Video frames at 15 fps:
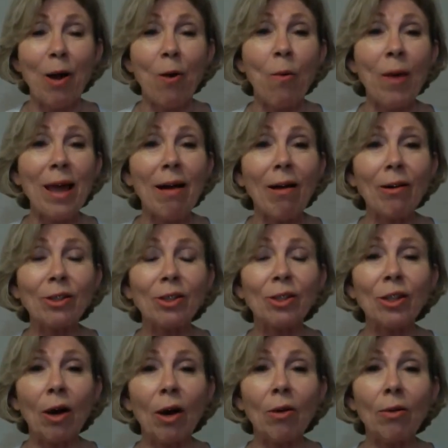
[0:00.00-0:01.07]
We are
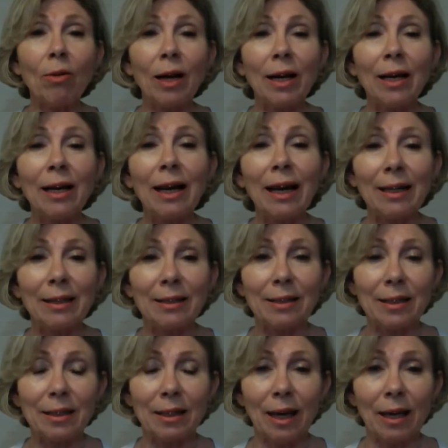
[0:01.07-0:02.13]
so
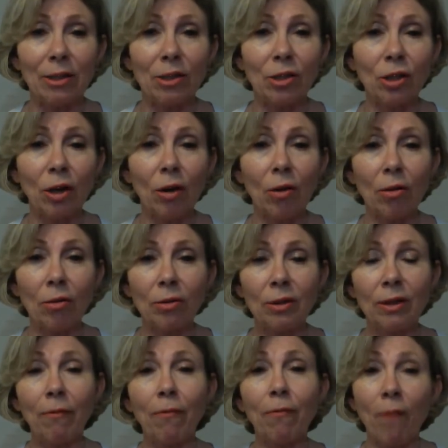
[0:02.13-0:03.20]
linked and so
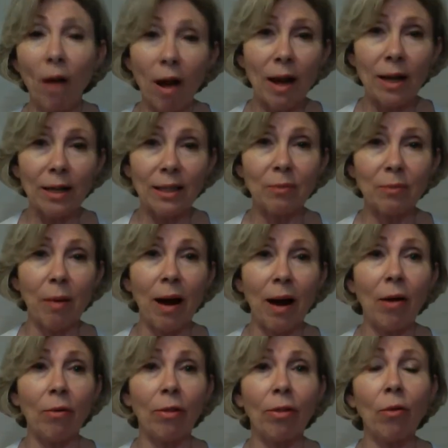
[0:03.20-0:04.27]
defined by
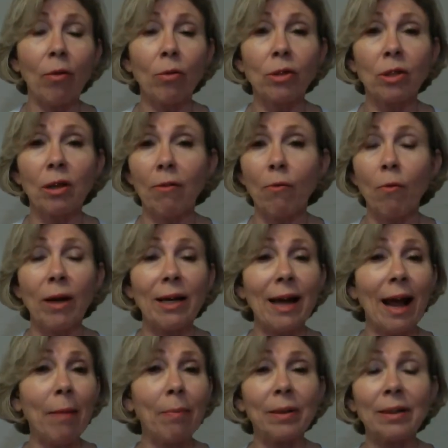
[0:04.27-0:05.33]
our thoughts of what
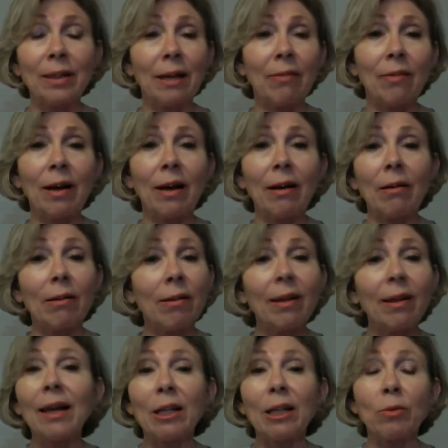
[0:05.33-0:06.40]
happened. Every little
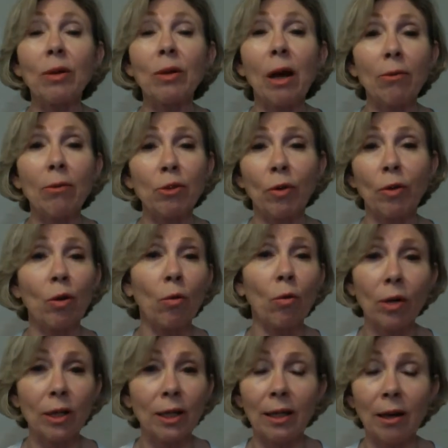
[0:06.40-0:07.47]
thing, as we know, is
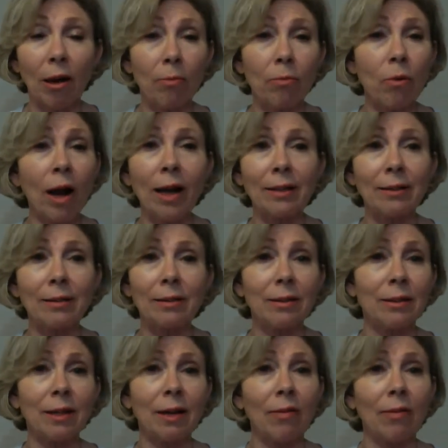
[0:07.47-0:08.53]
recorded in our
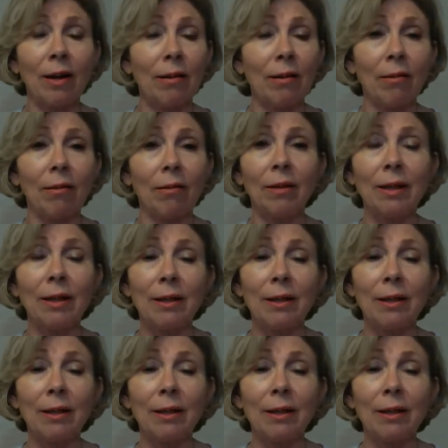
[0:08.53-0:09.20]
brains, every little